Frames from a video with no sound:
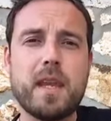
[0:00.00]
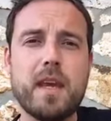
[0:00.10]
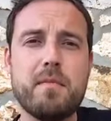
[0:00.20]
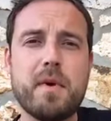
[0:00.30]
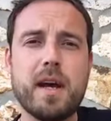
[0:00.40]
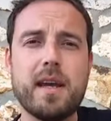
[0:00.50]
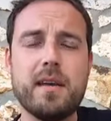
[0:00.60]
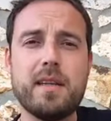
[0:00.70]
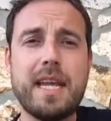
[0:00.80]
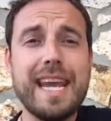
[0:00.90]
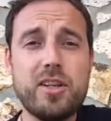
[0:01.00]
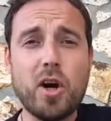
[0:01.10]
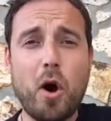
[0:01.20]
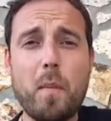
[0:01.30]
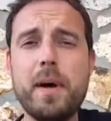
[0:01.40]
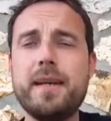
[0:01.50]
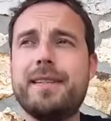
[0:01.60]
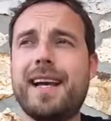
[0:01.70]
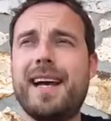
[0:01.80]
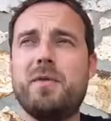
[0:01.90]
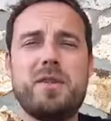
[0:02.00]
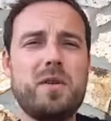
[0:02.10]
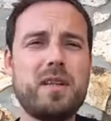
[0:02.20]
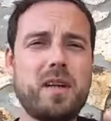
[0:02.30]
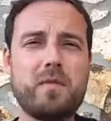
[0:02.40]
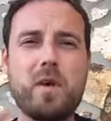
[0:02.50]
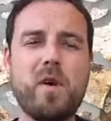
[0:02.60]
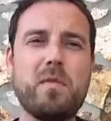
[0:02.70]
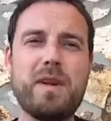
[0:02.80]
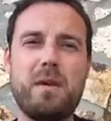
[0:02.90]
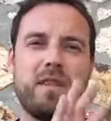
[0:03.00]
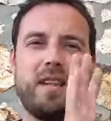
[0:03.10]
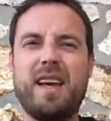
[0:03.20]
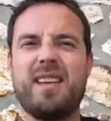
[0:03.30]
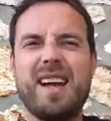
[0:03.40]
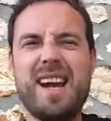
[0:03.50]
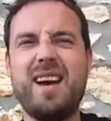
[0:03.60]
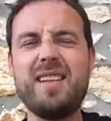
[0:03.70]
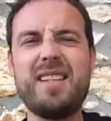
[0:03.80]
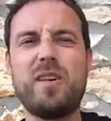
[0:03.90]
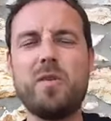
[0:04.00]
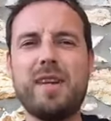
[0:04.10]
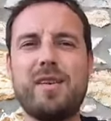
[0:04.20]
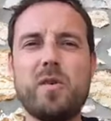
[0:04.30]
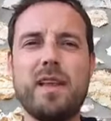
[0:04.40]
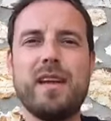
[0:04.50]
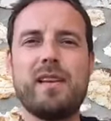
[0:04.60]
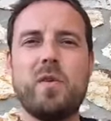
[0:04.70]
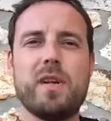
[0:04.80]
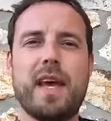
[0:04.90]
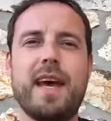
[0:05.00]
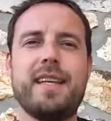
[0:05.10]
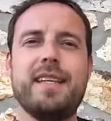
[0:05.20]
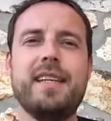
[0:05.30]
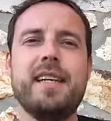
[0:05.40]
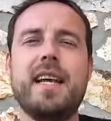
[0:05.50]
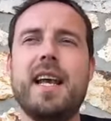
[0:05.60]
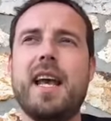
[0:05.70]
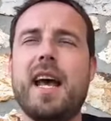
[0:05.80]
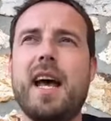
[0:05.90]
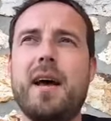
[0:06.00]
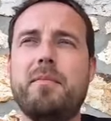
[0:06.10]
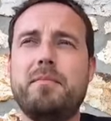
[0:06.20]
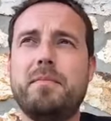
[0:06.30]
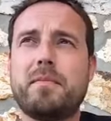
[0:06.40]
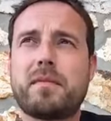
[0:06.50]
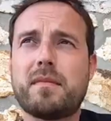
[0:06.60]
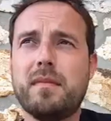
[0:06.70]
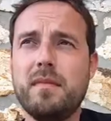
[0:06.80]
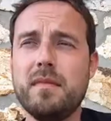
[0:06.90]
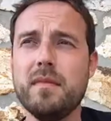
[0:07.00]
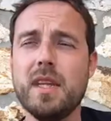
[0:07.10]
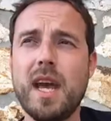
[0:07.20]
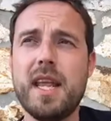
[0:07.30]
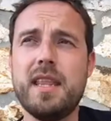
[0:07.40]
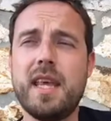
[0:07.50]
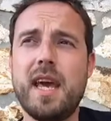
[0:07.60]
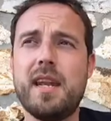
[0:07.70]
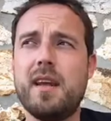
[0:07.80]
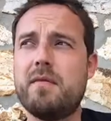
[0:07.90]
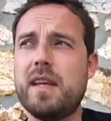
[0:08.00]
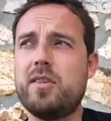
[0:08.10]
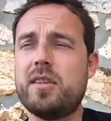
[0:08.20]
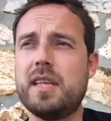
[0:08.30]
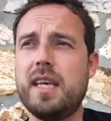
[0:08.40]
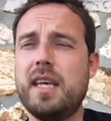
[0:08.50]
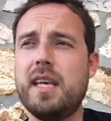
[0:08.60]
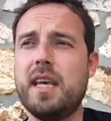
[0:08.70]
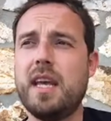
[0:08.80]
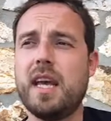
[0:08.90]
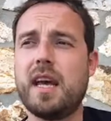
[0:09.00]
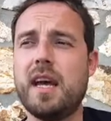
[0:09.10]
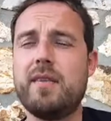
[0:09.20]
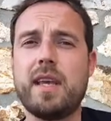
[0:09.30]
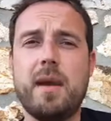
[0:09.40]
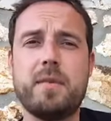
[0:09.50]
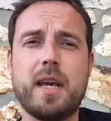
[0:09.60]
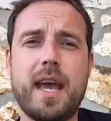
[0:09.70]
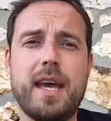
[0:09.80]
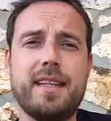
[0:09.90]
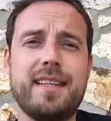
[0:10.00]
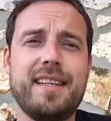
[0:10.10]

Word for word: in my day job, and there was loads of stuff going on. But I was just like, ah, oh, just ignore, ignore that, ignore that. Um, and then eventually uh, everything came to a head,